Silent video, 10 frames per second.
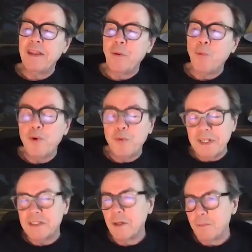there would be
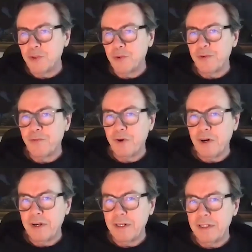some sort of
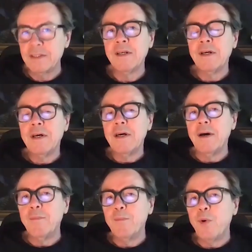rise,
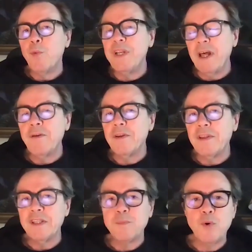but we don't at
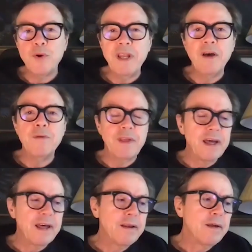this point know
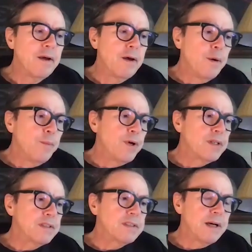that. But